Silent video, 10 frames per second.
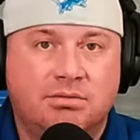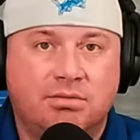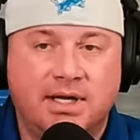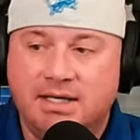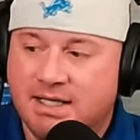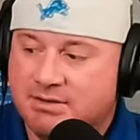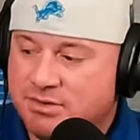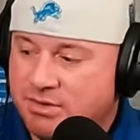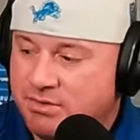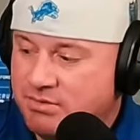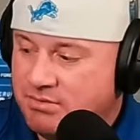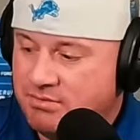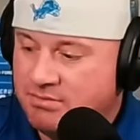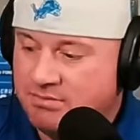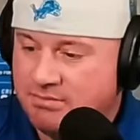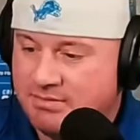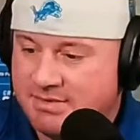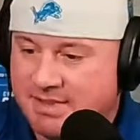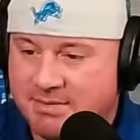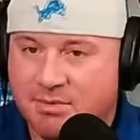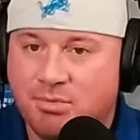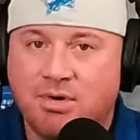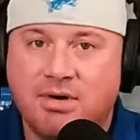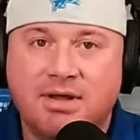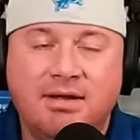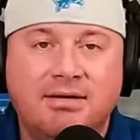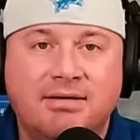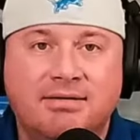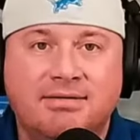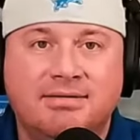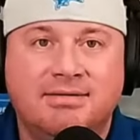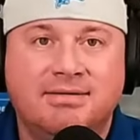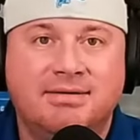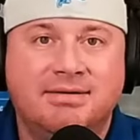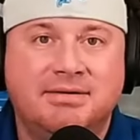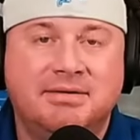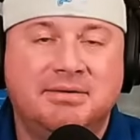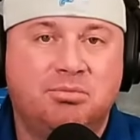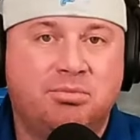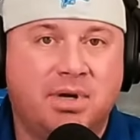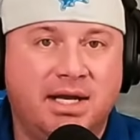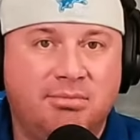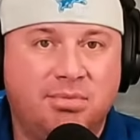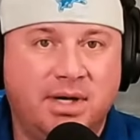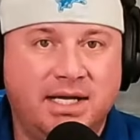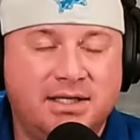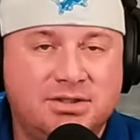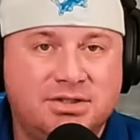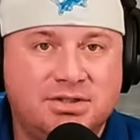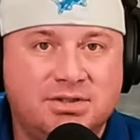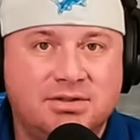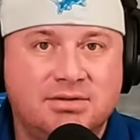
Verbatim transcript: Right next to Sam LaPorta, Brian Branch.